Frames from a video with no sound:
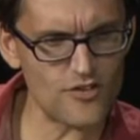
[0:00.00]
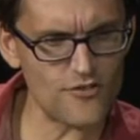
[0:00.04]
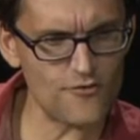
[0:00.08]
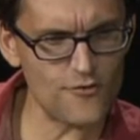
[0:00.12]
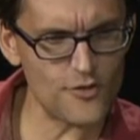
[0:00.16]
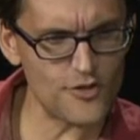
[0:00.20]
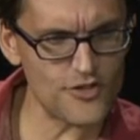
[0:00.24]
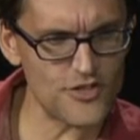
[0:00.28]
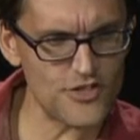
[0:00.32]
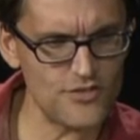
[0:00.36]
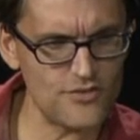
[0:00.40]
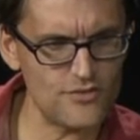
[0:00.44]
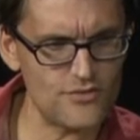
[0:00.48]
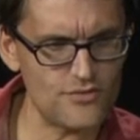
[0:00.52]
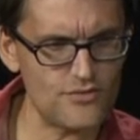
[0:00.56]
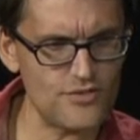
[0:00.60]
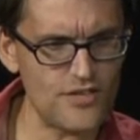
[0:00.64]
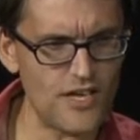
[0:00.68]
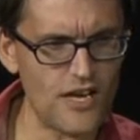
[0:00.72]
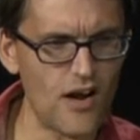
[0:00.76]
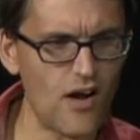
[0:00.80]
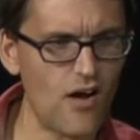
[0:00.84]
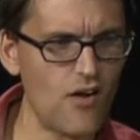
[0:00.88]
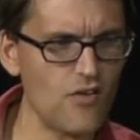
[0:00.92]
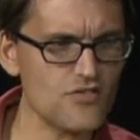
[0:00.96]
wonderful
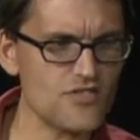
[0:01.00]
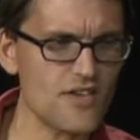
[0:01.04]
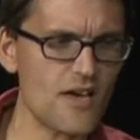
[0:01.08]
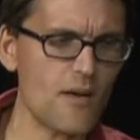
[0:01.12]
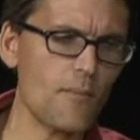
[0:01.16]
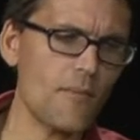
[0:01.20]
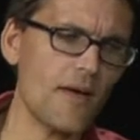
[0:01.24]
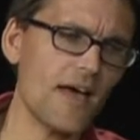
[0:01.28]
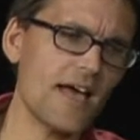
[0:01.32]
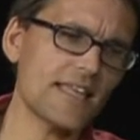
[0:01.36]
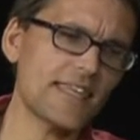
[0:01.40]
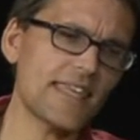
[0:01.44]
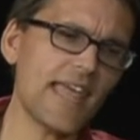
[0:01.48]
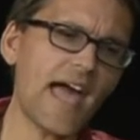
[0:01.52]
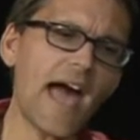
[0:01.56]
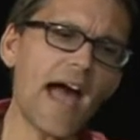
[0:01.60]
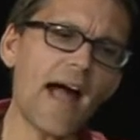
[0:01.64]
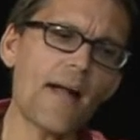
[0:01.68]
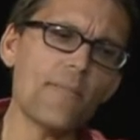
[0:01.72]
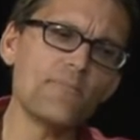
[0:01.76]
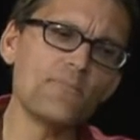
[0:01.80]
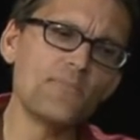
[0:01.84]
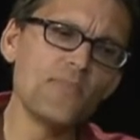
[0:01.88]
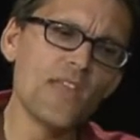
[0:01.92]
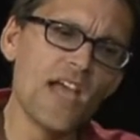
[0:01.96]
too, something like
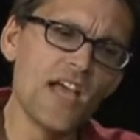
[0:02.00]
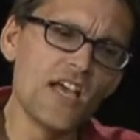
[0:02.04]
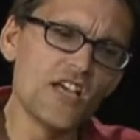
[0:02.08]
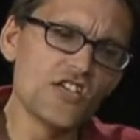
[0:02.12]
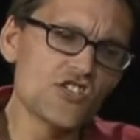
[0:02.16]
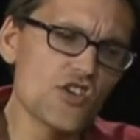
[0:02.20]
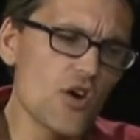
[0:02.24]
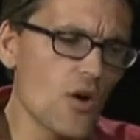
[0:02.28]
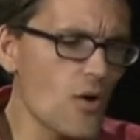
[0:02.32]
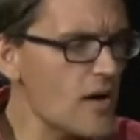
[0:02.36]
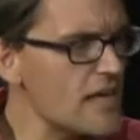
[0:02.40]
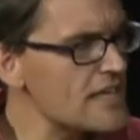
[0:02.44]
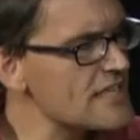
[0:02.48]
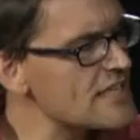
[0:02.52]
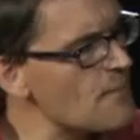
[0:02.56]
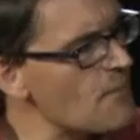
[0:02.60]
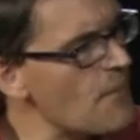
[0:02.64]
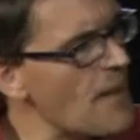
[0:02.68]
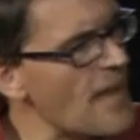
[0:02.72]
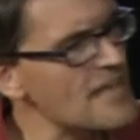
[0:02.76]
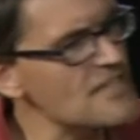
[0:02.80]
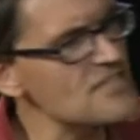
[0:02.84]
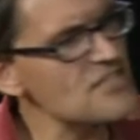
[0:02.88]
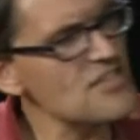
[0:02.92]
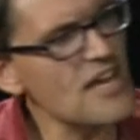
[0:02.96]
that. So it
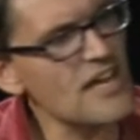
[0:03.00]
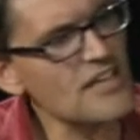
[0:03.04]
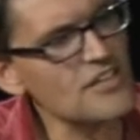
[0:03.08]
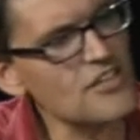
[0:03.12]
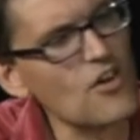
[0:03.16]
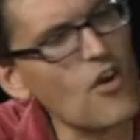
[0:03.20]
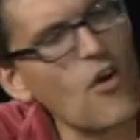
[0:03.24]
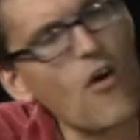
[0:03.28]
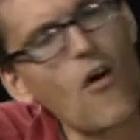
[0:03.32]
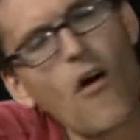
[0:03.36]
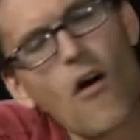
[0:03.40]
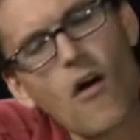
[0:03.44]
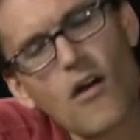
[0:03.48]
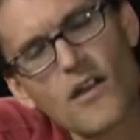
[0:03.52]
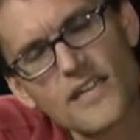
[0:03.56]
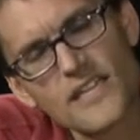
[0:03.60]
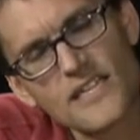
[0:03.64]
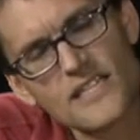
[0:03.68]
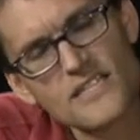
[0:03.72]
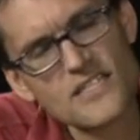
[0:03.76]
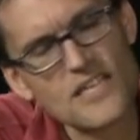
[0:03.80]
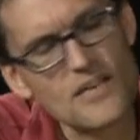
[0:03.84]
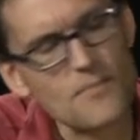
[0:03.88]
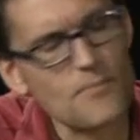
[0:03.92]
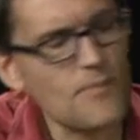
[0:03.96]
depends on your
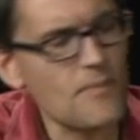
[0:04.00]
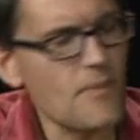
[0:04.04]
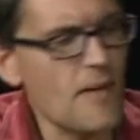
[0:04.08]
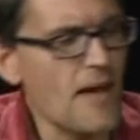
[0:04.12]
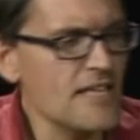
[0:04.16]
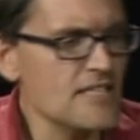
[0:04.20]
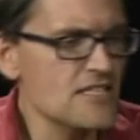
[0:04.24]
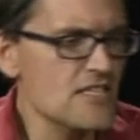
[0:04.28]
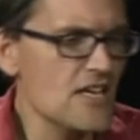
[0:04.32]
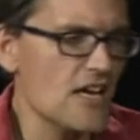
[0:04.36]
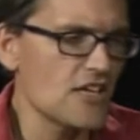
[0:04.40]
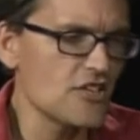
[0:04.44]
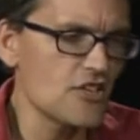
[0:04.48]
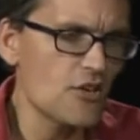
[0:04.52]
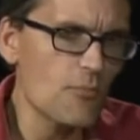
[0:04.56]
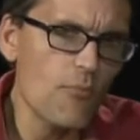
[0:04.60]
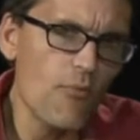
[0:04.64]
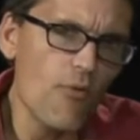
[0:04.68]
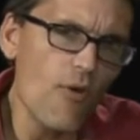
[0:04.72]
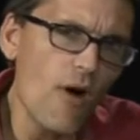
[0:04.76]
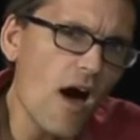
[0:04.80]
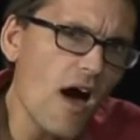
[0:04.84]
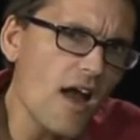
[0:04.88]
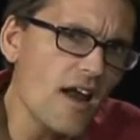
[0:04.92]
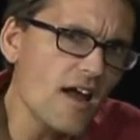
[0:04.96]
audience, it depends on your
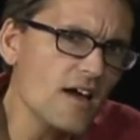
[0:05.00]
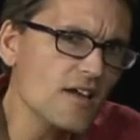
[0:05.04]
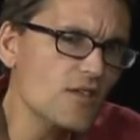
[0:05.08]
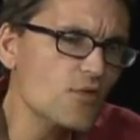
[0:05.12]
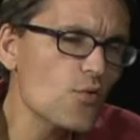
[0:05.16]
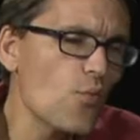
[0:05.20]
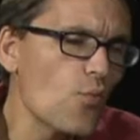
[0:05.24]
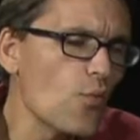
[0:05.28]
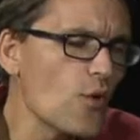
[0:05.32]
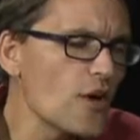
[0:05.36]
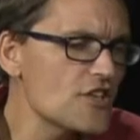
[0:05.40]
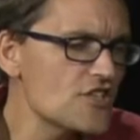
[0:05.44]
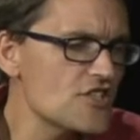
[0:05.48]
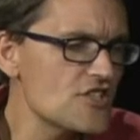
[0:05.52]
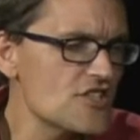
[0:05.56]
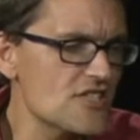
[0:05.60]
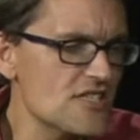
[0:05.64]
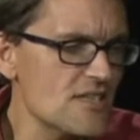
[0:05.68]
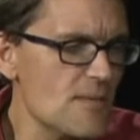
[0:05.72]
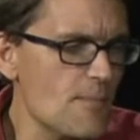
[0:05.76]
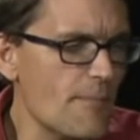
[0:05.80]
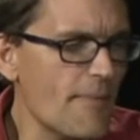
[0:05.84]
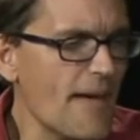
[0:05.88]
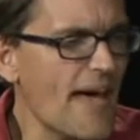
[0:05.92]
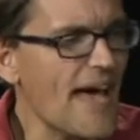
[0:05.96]
product, which
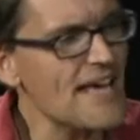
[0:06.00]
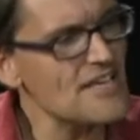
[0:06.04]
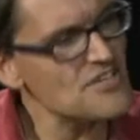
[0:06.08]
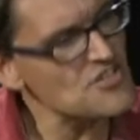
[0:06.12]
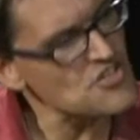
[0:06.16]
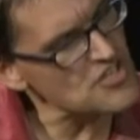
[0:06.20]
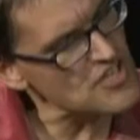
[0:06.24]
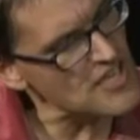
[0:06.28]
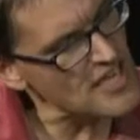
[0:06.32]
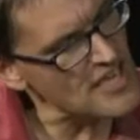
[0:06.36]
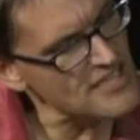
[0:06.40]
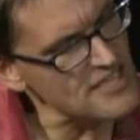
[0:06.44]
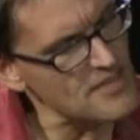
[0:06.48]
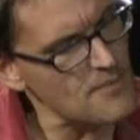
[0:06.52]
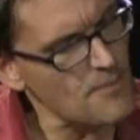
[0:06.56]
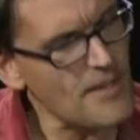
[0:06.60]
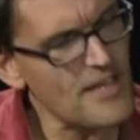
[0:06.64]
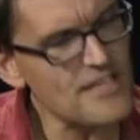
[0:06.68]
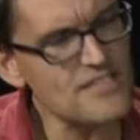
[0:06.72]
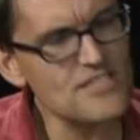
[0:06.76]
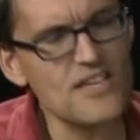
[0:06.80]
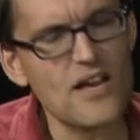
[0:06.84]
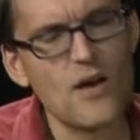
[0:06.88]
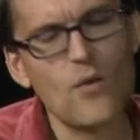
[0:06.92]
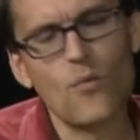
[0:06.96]
is the best, it
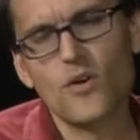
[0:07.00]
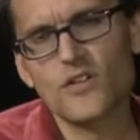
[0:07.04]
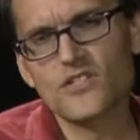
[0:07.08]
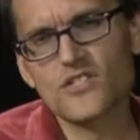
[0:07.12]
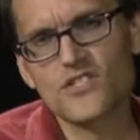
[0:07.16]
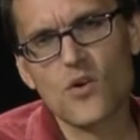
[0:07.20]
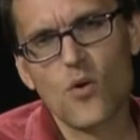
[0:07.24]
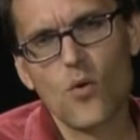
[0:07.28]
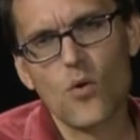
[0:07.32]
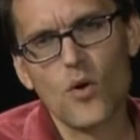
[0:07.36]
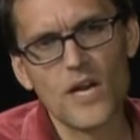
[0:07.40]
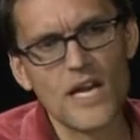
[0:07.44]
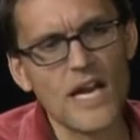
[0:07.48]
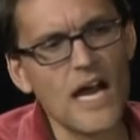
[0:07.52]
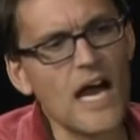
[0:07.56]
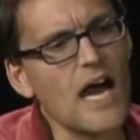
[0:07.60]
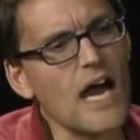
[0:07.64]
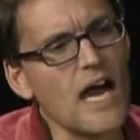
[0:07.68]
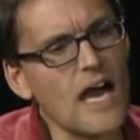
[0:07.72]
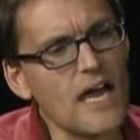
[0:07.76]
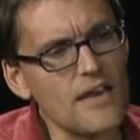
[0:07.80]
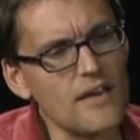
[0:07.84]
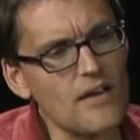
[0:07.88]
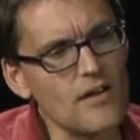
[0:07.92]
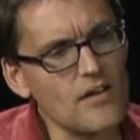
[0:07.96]
depends on what's going
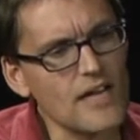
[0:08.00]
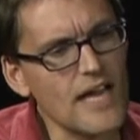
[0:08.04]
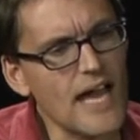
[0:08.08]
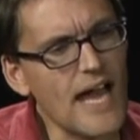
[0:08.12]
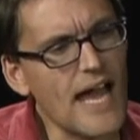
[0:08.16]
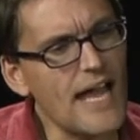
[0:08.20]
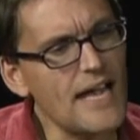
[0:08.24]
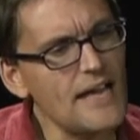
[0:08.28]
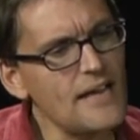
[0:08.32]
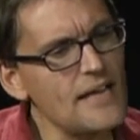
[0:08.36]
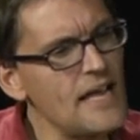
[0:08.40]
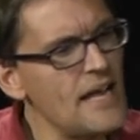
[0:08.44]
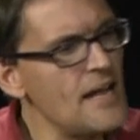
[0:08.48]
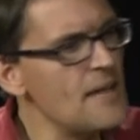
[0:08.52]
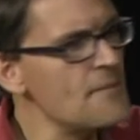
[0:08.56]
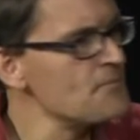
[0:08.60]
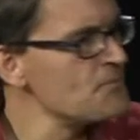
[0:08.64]
on, okay?